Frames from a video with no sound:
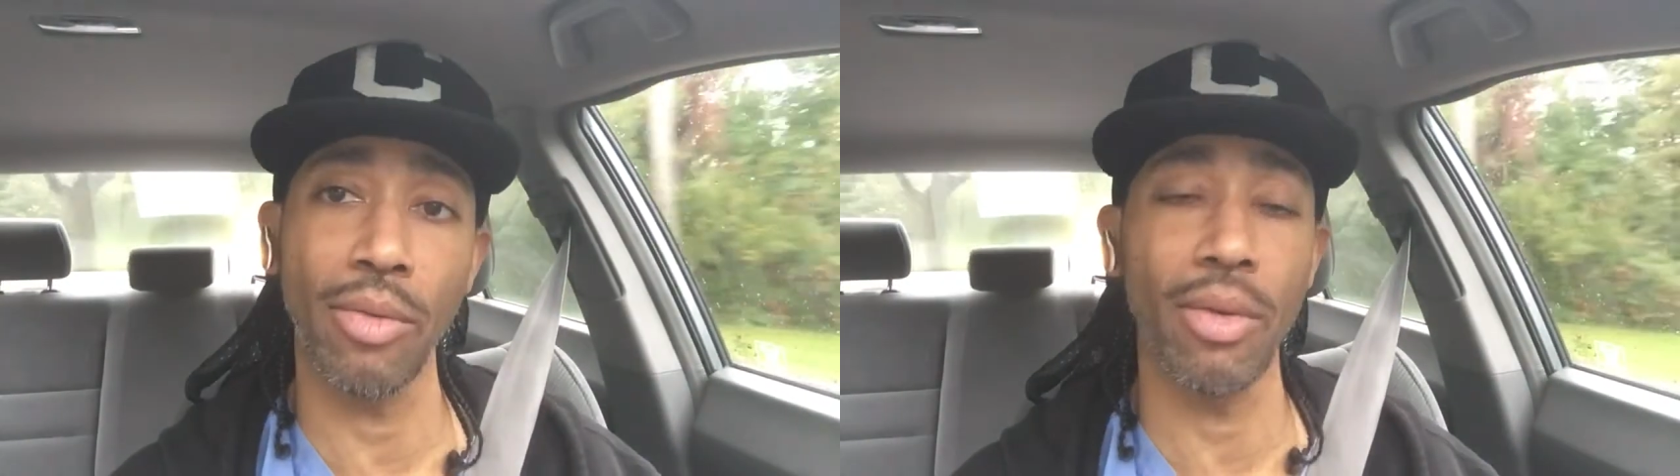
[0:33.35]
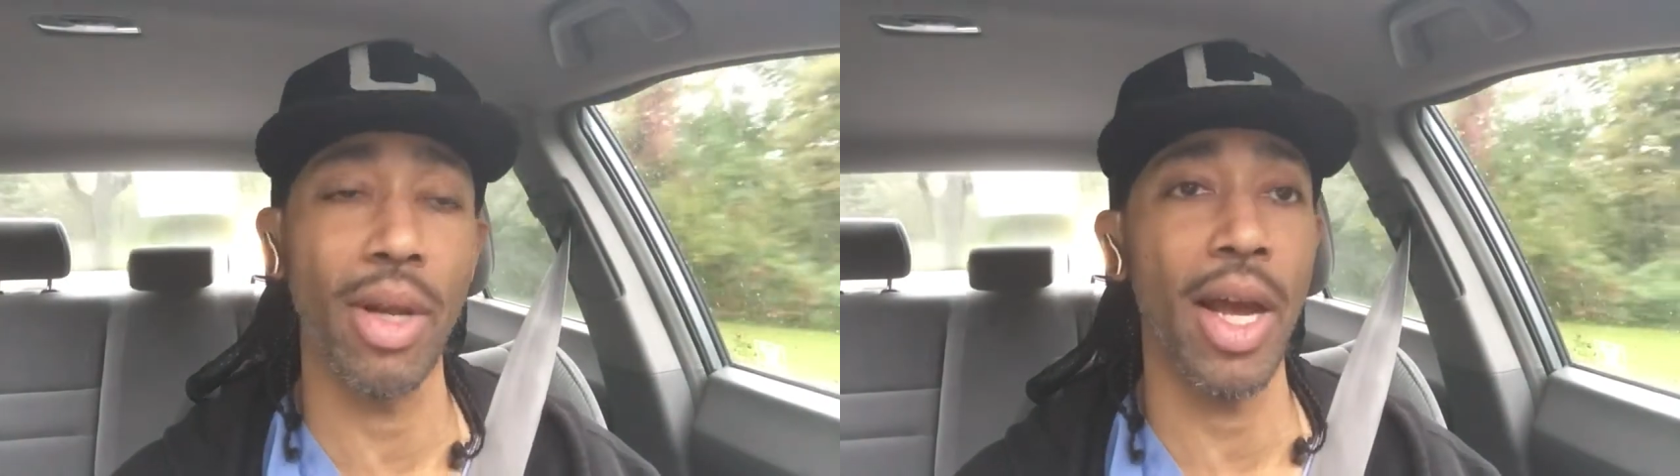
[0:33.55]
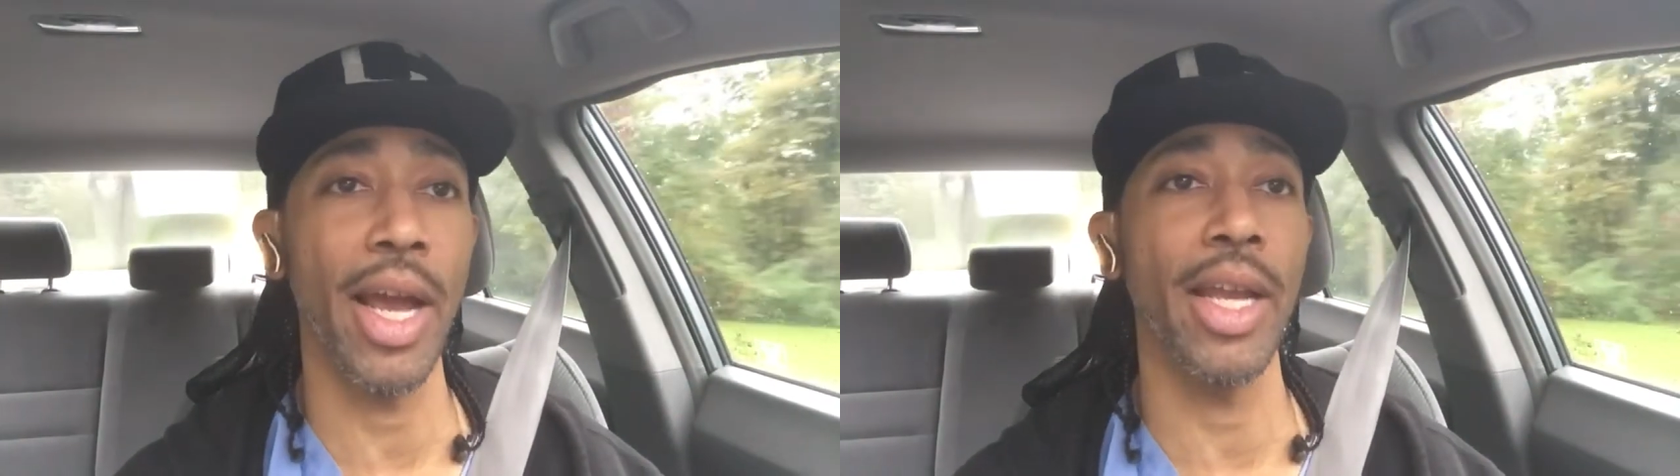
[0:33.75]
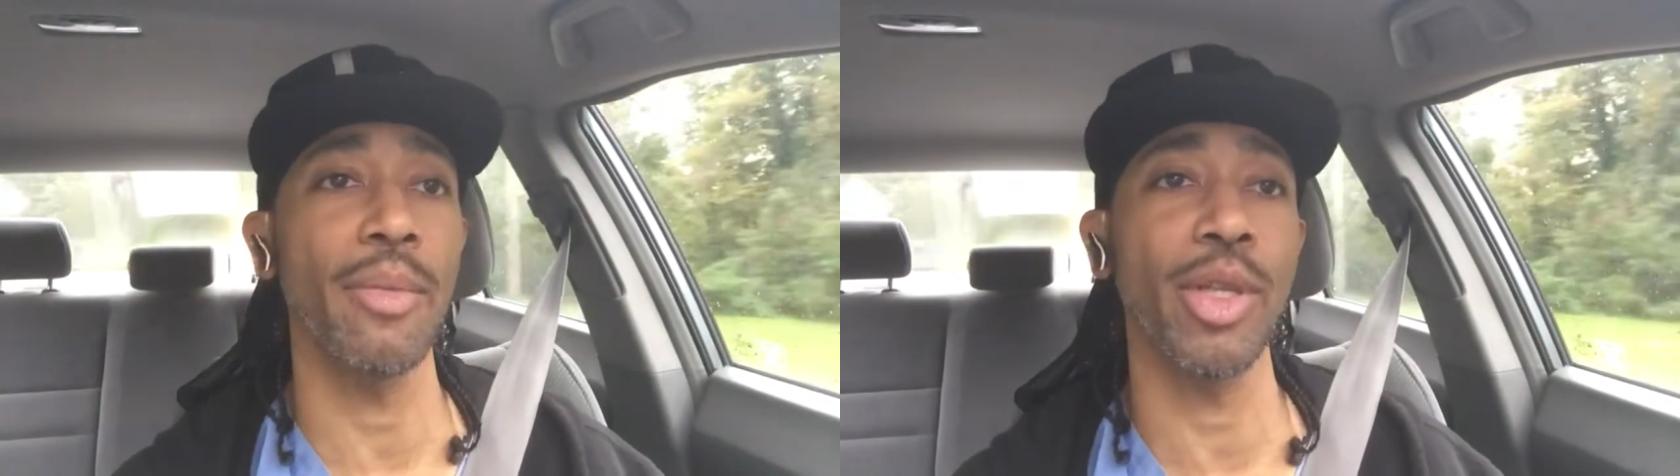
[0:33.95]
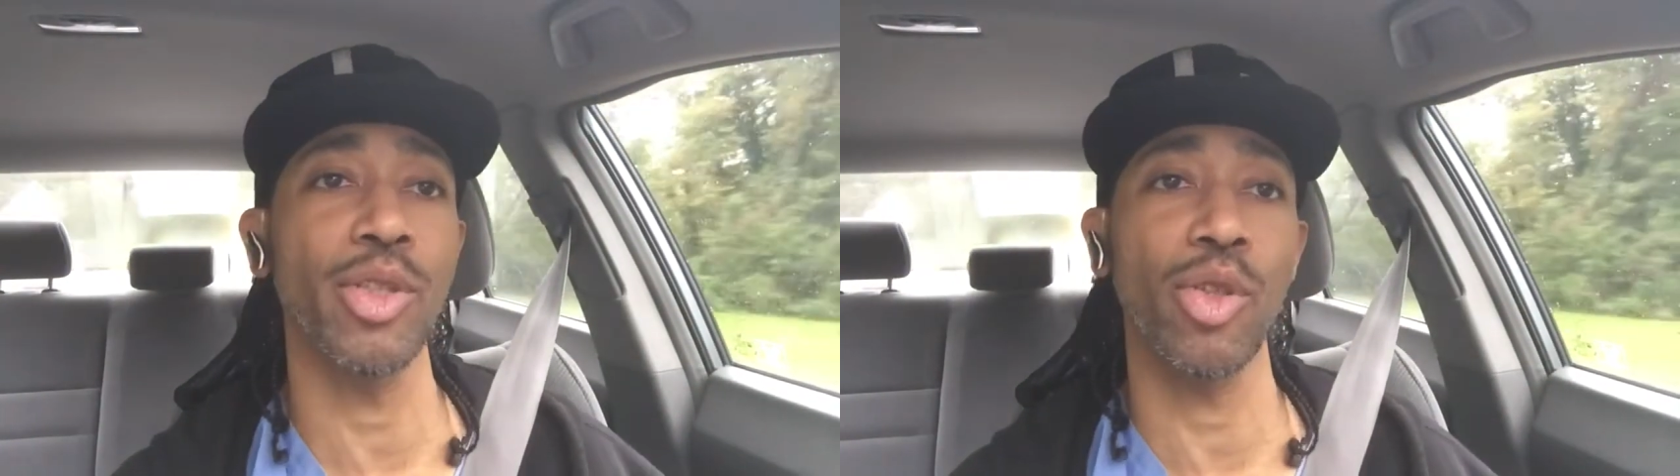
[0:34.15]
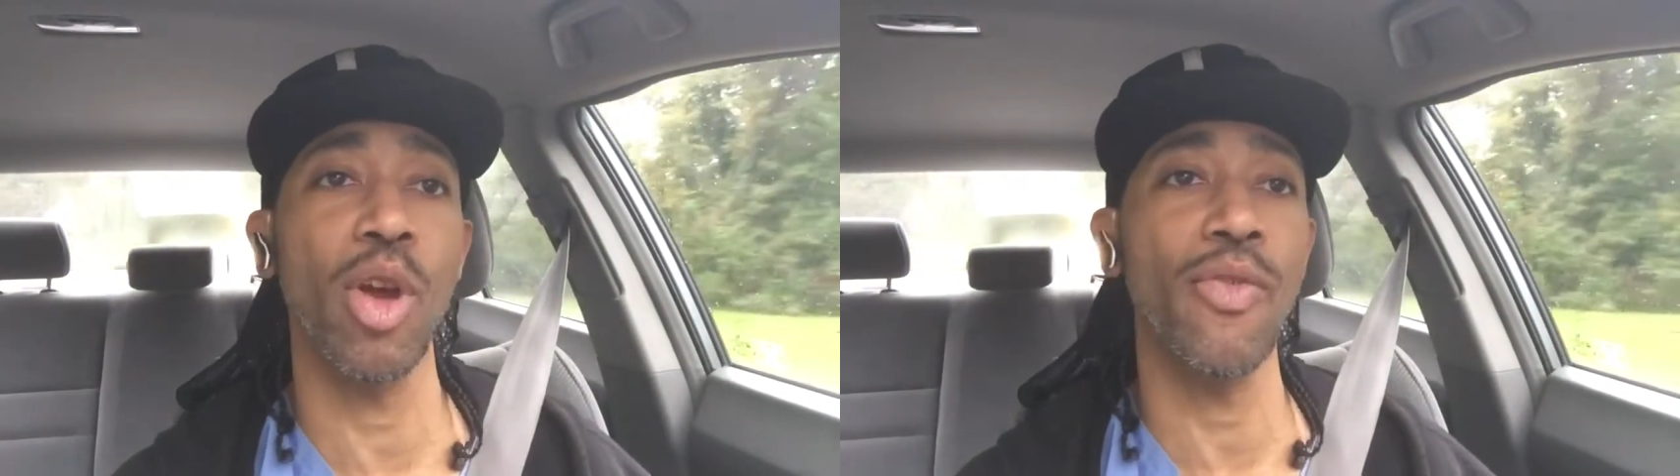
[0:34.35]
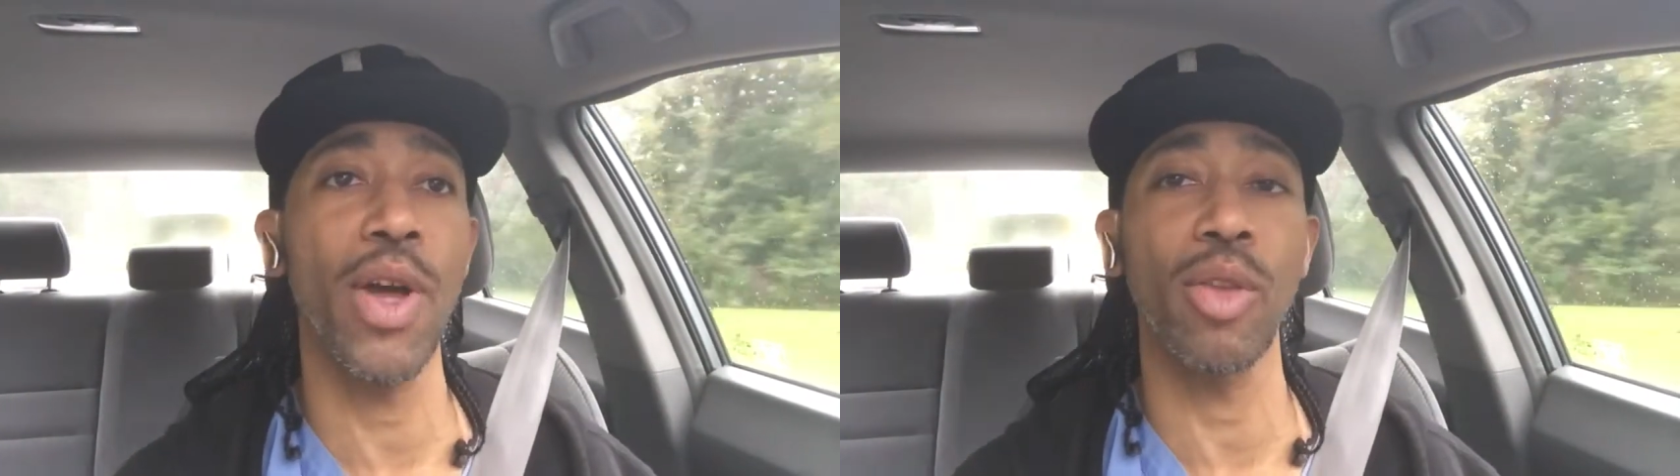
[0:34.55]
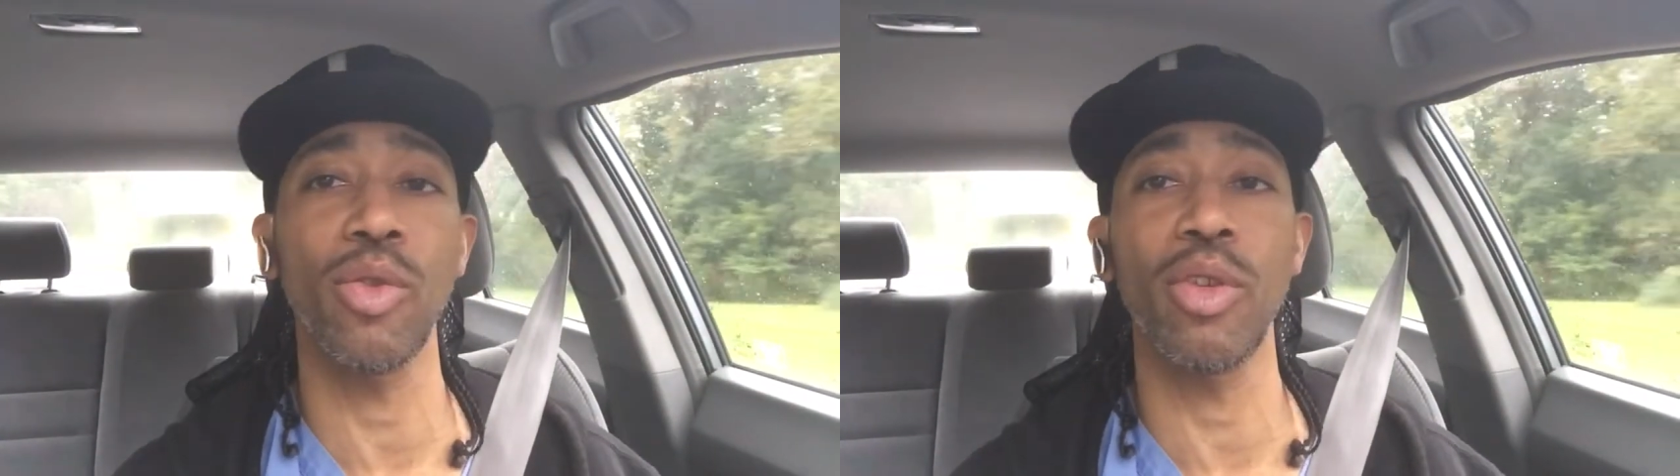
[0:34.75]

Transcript: All right, and make sure y'all follow